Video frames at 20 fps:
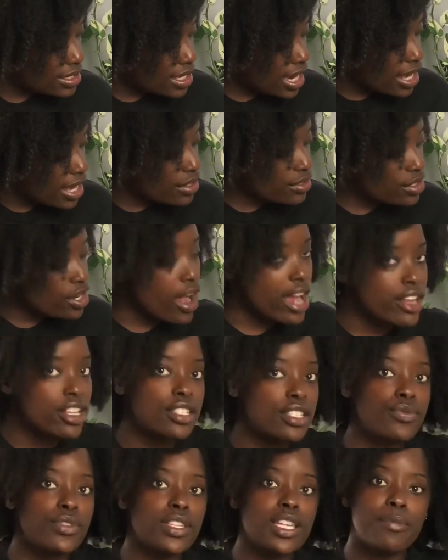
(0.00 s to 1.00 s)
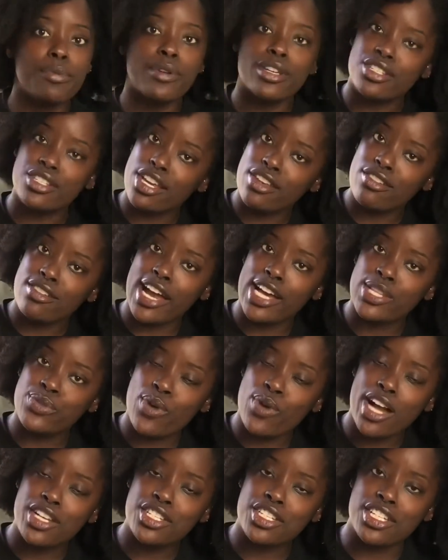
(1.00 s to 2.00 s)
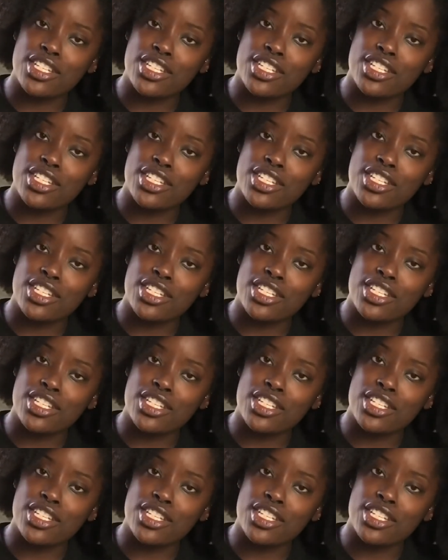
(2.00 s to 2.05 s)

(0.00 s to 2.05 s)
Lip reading: I don't know, I just really appreciate you guys watching.